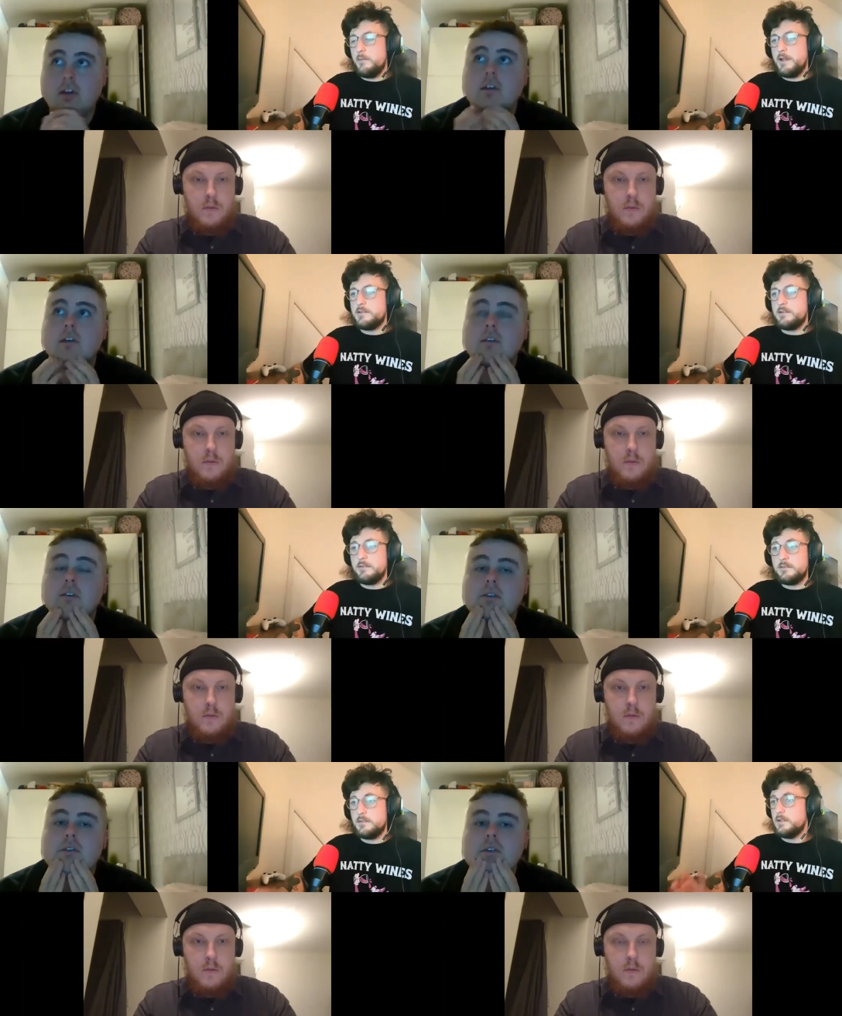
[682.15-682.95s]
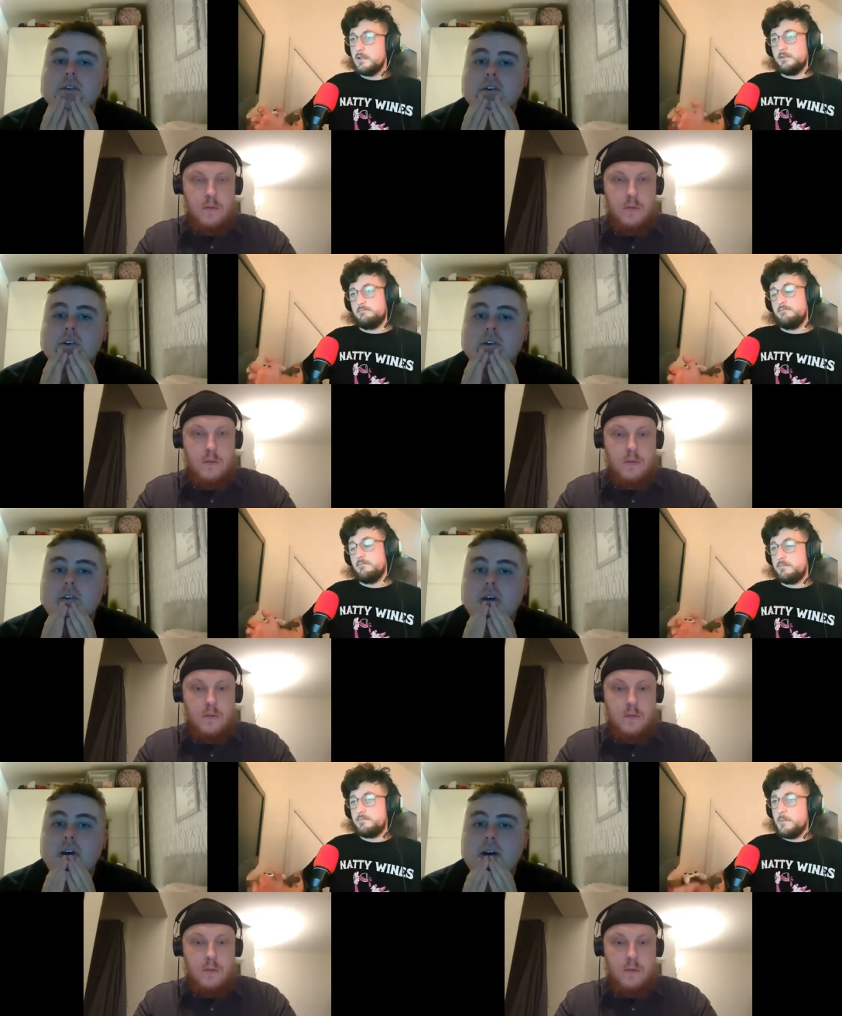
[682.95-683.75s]
Speaker 1: mentioned,
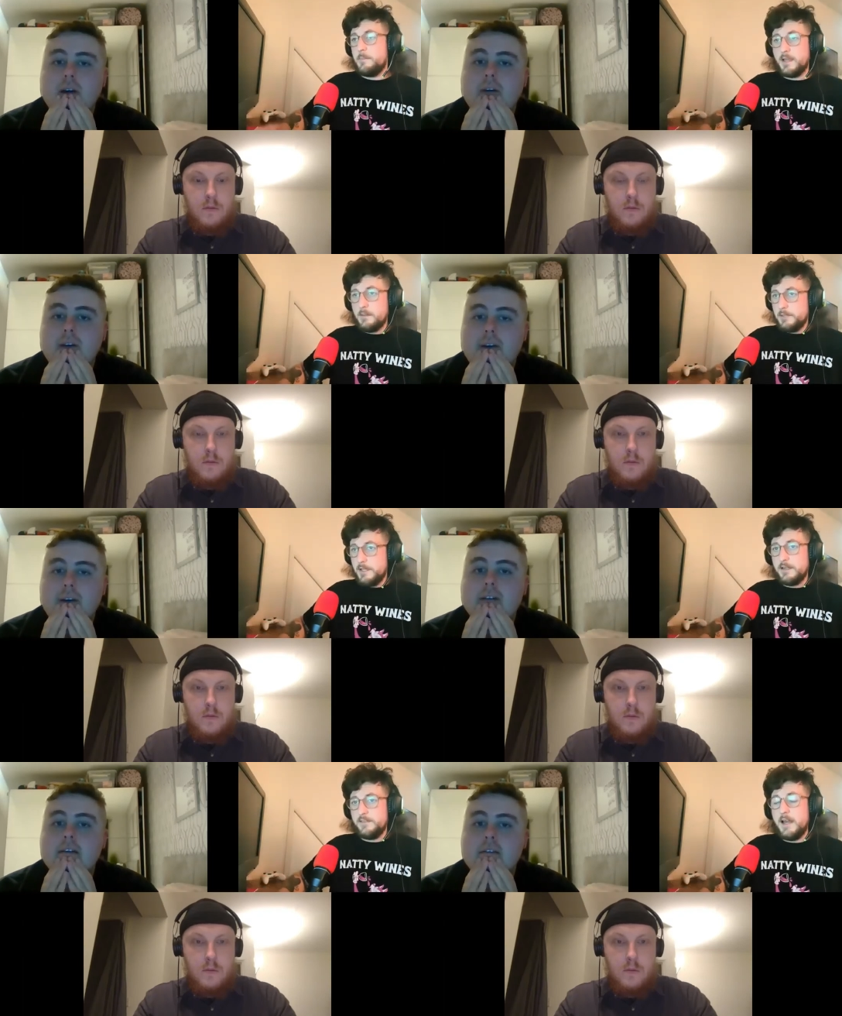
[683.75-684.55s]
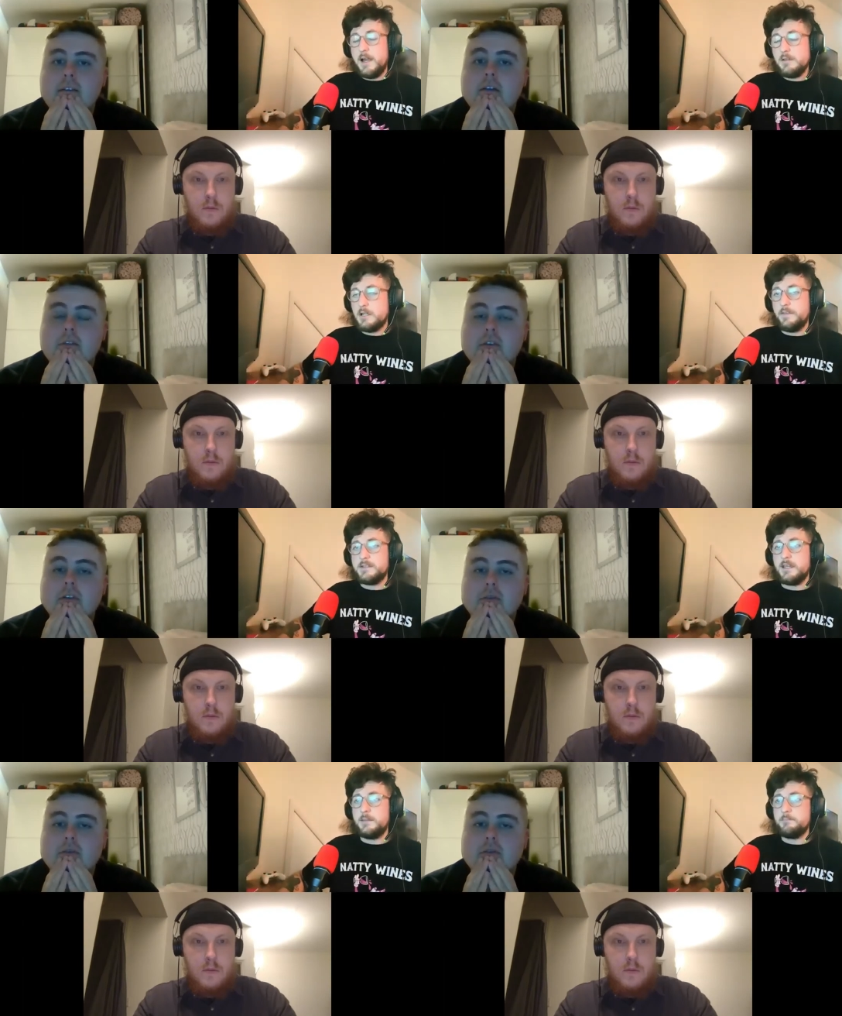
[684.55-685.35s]
there'd be a completely different outlook on the
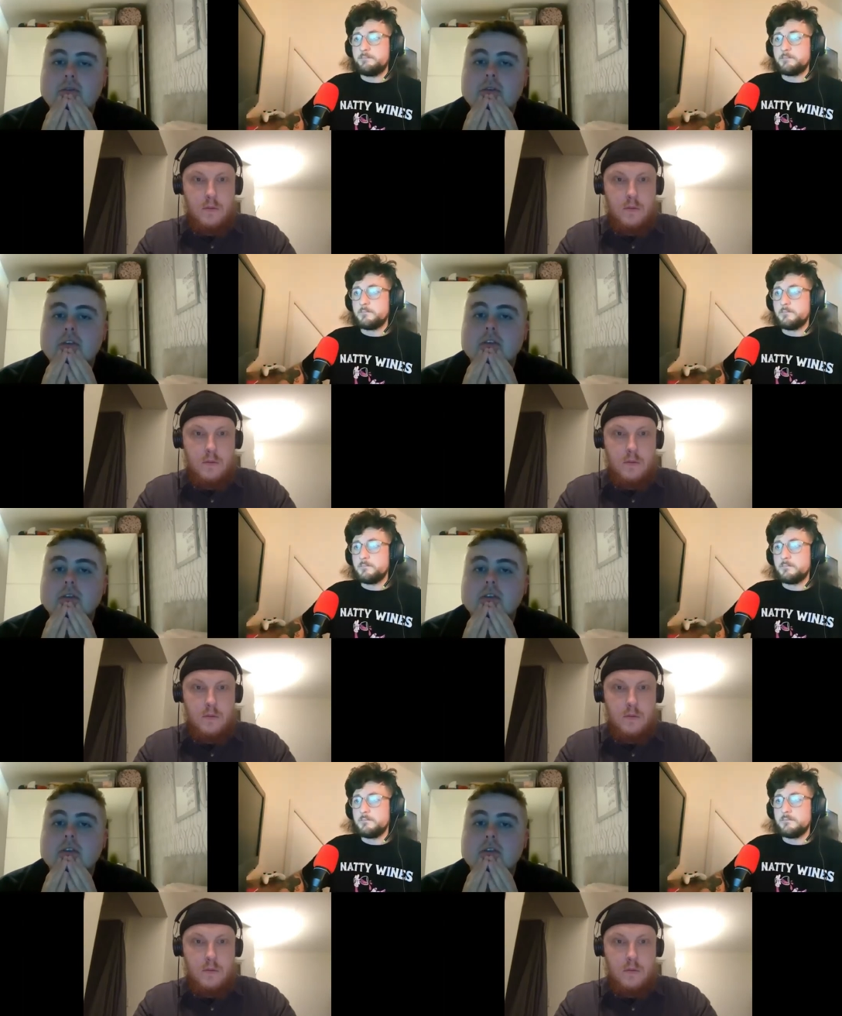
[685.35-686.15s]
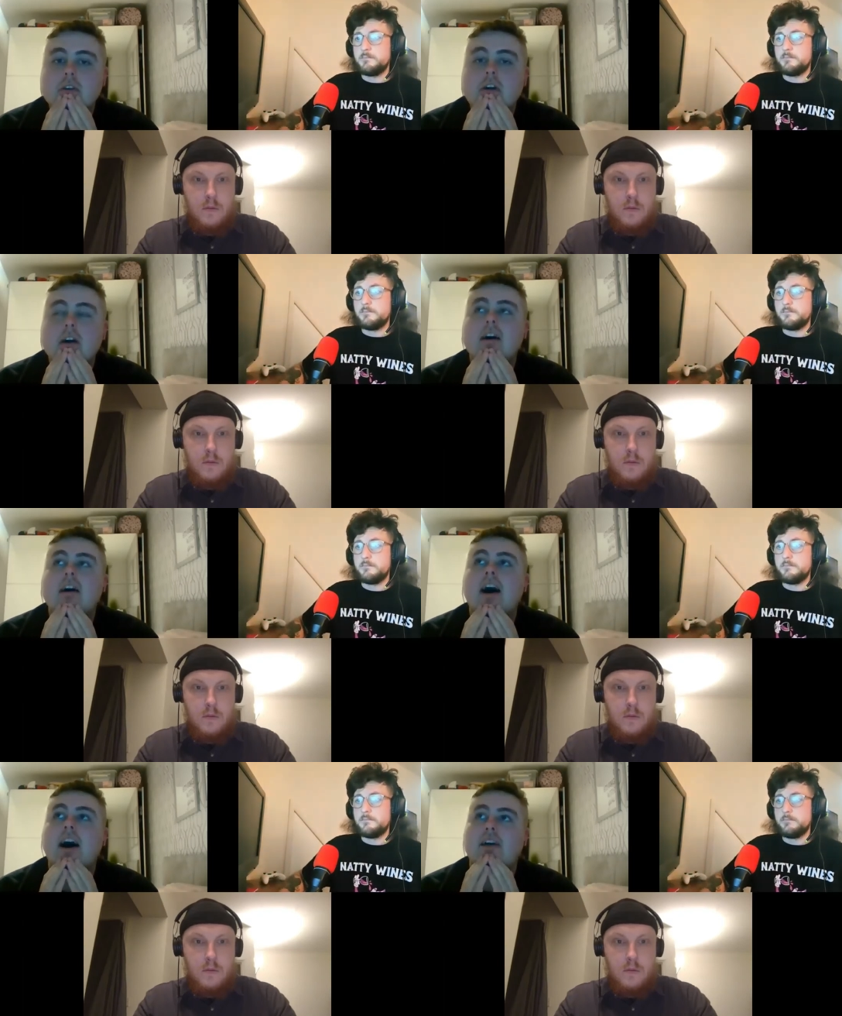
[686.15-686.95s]
team.
Speaker 2: Yeah,
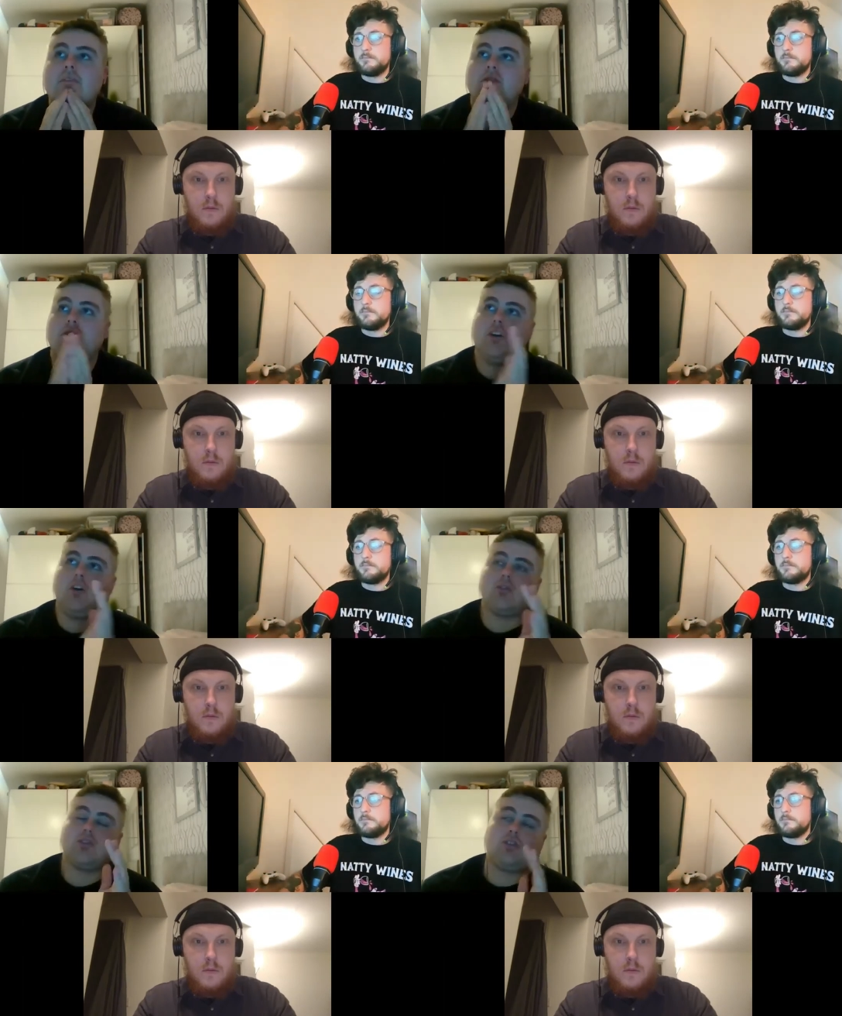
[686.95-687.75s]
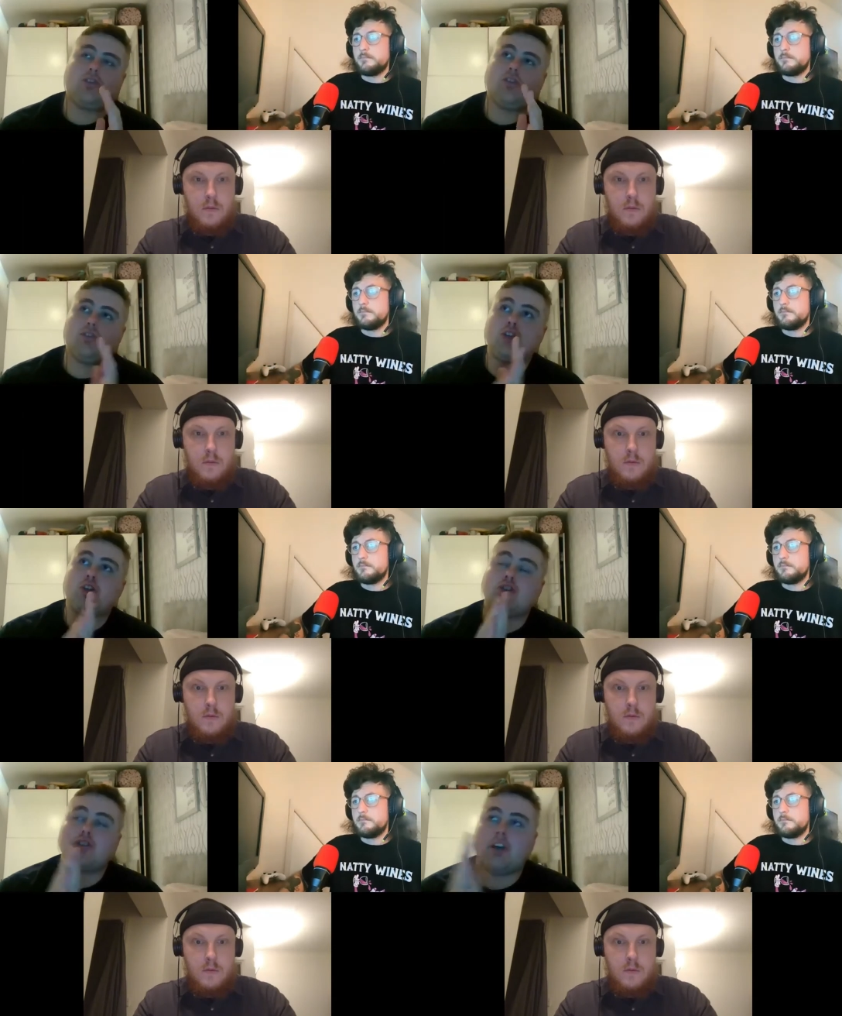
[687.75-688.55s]
and you know, just to
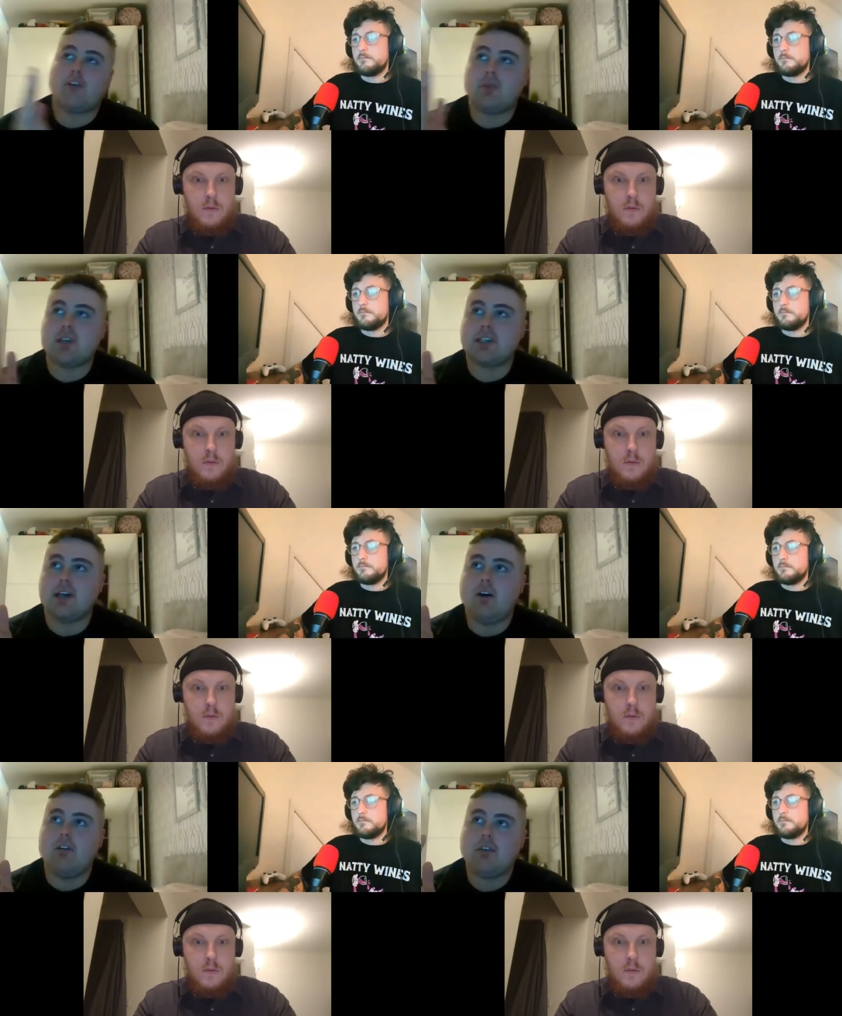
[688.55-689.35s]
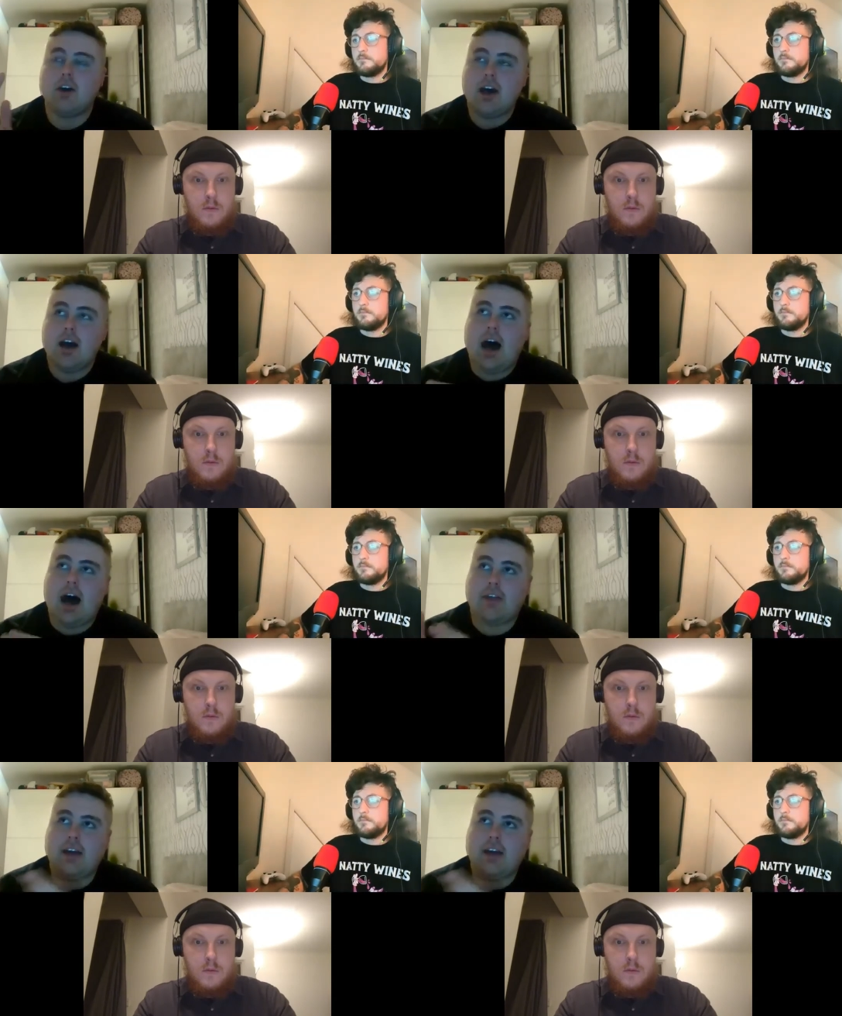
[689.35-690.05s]
touch on that for myself, I